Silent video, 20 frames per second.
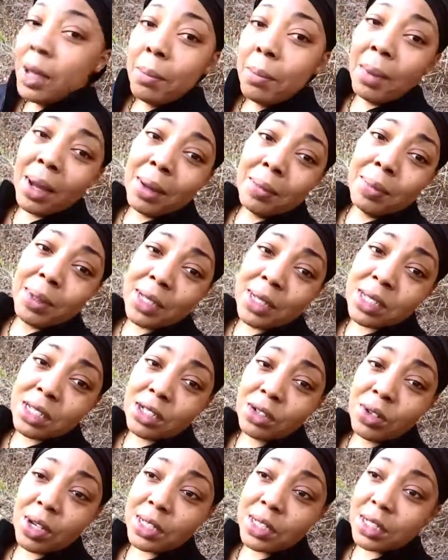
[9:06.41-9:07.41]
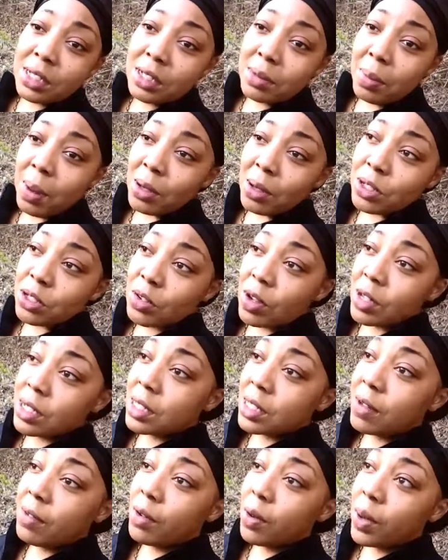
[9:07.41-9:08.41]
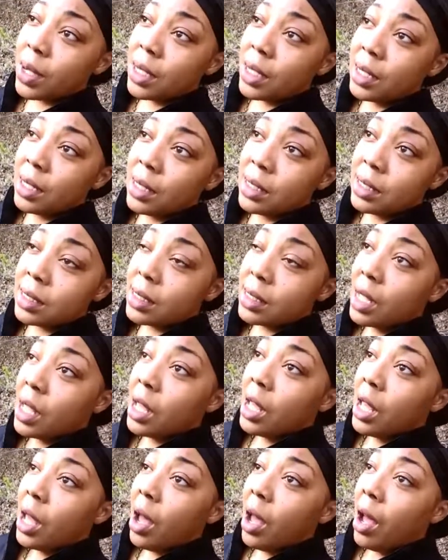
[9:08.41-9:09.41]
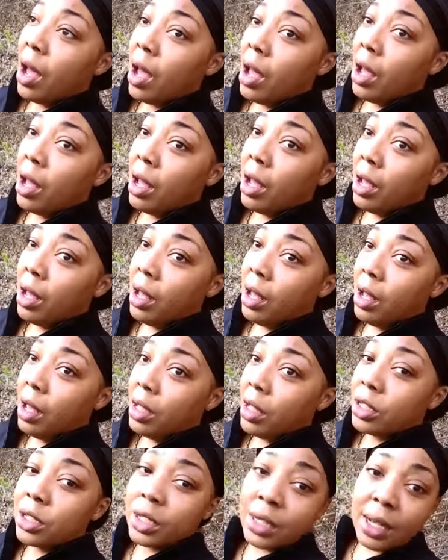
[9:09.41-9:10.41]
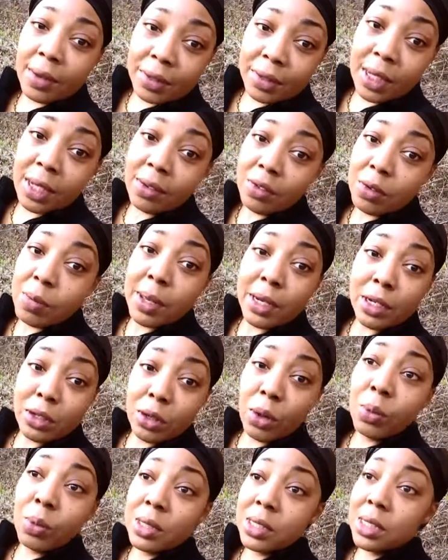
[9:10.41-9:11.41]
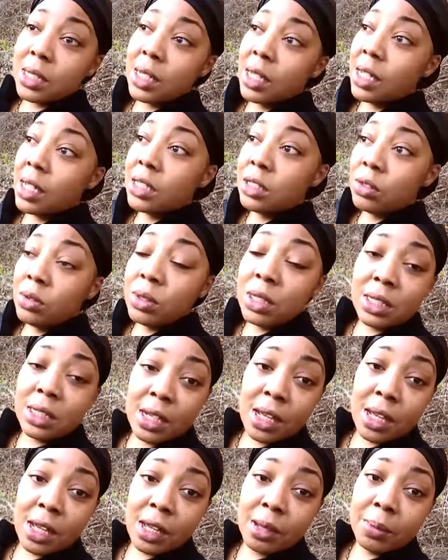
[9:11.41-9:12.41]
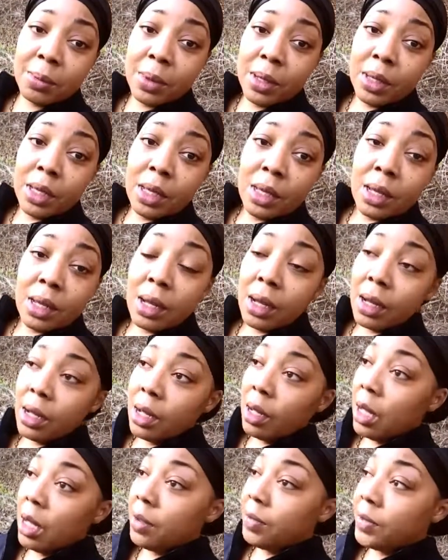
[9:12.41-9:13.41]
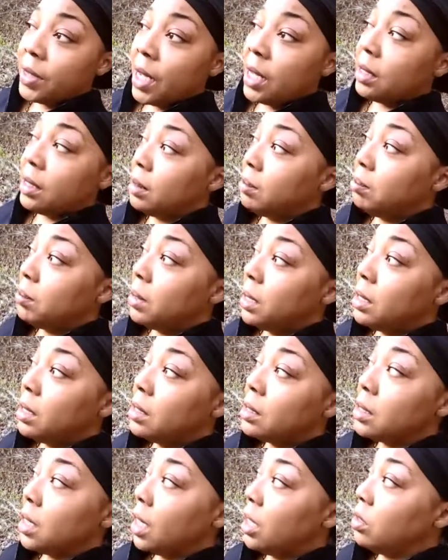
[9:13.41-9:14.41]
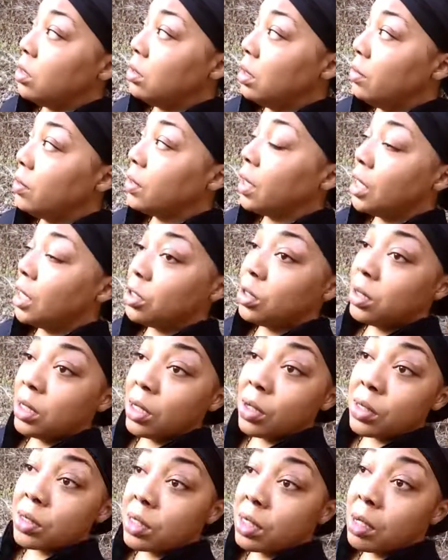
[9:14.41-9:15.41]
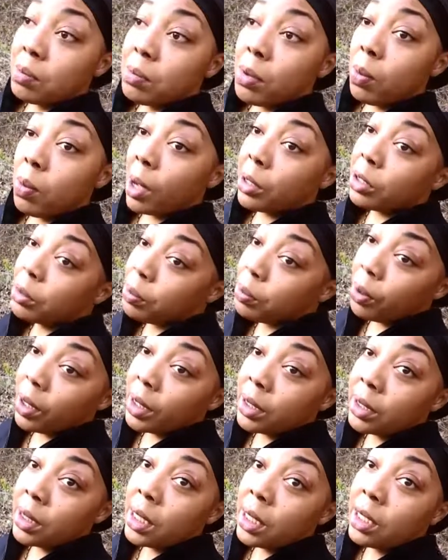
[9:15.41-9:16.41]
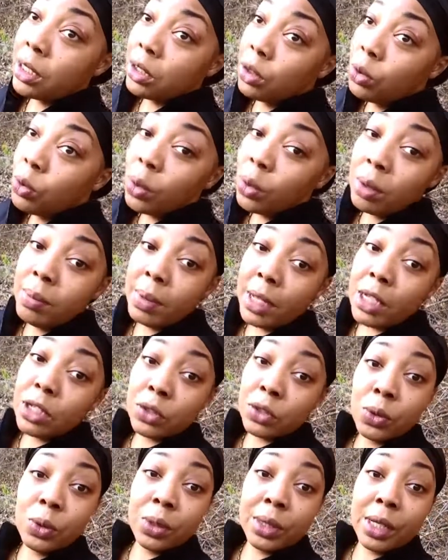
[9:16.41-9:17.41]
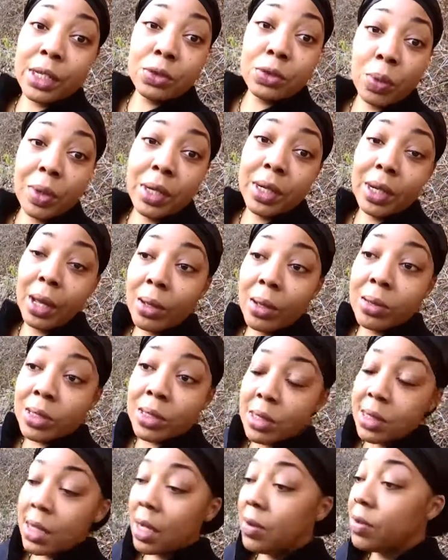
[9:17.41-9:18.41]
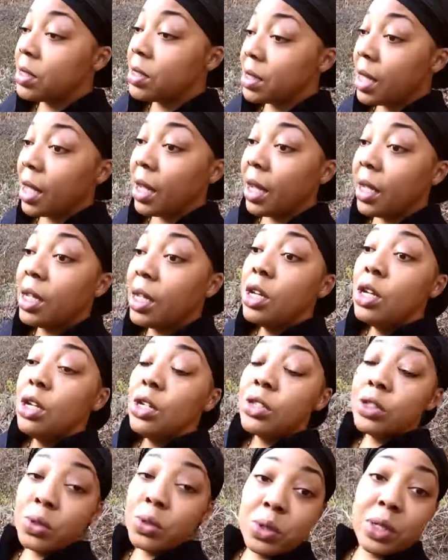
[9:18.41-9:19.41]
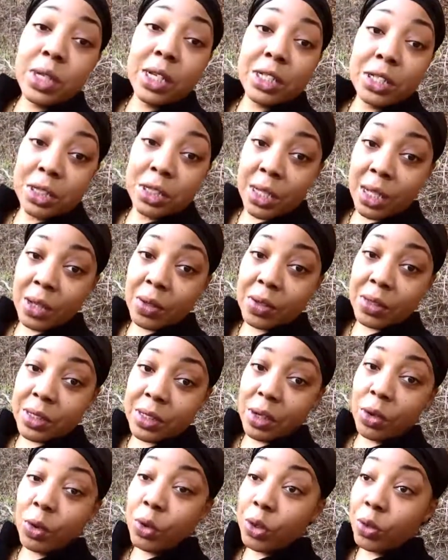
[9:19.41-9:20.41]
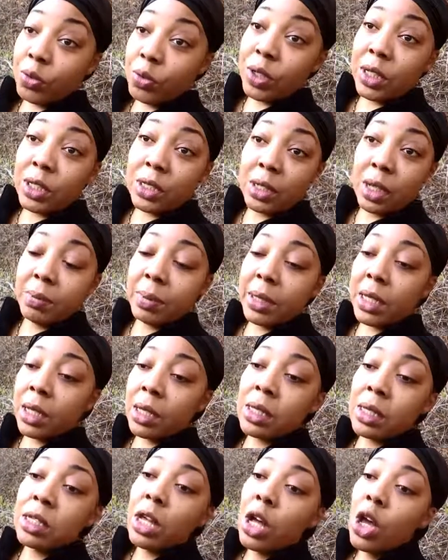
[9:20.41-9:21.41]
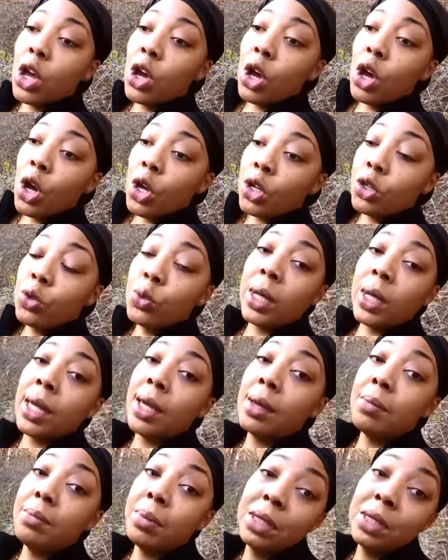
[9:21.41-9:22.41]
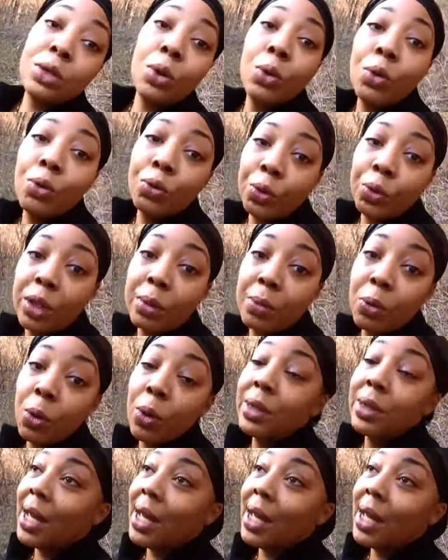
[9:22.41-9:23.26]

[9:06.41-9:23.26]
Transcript: My biggest suggestion about stress level is you're going to have to let everybody know once again, you need time. If that means that you never got your nails done, but while you're pregnant, you're going to make sure that $20 is saved aside so you can get your nails done or your feet done because you can't bend over anymore.